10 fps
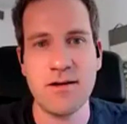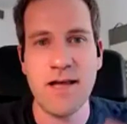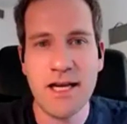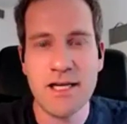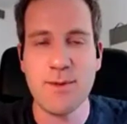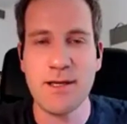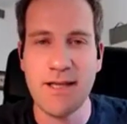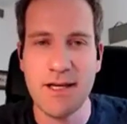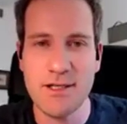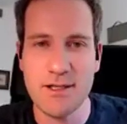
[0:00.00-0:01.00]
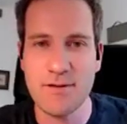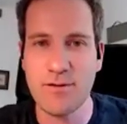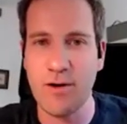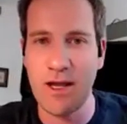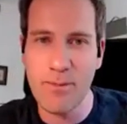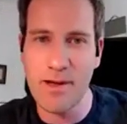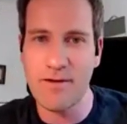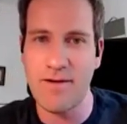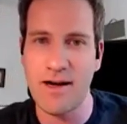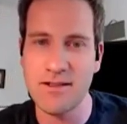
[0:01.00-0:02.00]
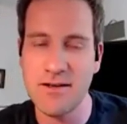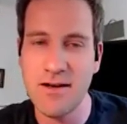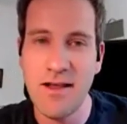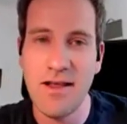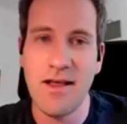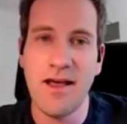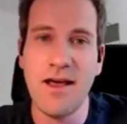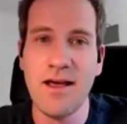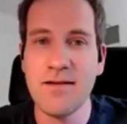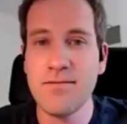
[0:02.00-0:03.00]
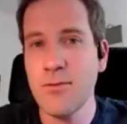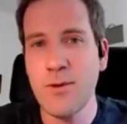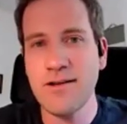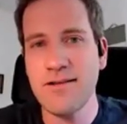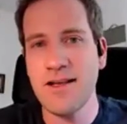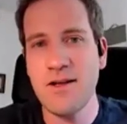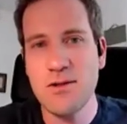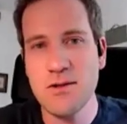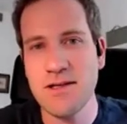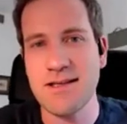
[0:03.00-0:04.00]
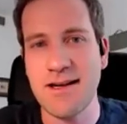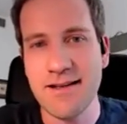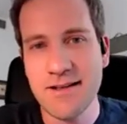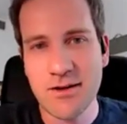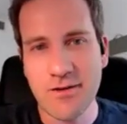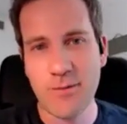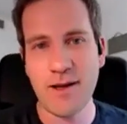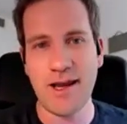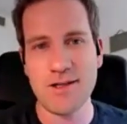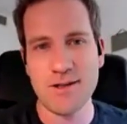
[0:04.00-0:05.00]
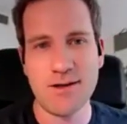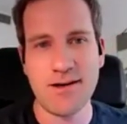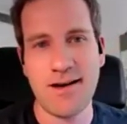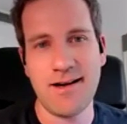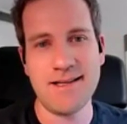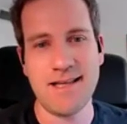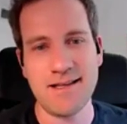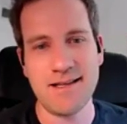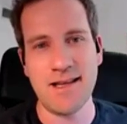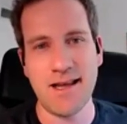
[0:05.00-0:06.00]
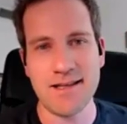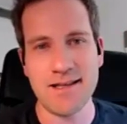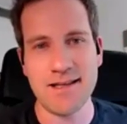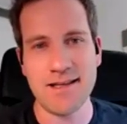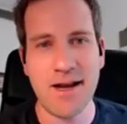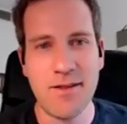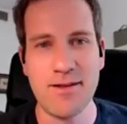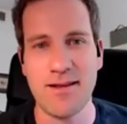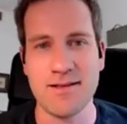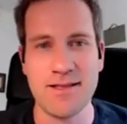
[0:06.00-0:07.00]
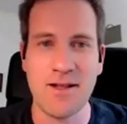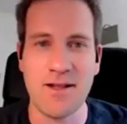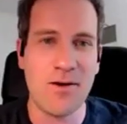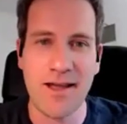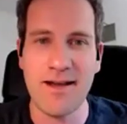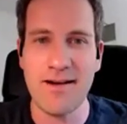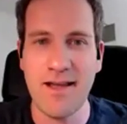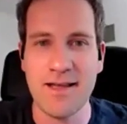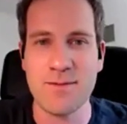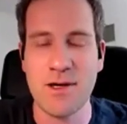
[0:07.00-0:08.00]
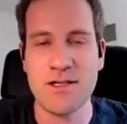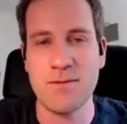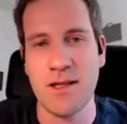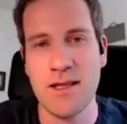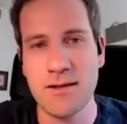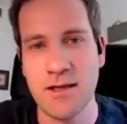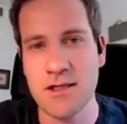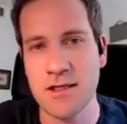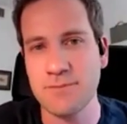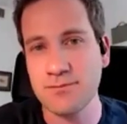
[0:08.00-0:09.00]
psychology, there are expectations for impact factor. And what can you do as an editor? Replications are not as sexy as other things. They don't get as much media attention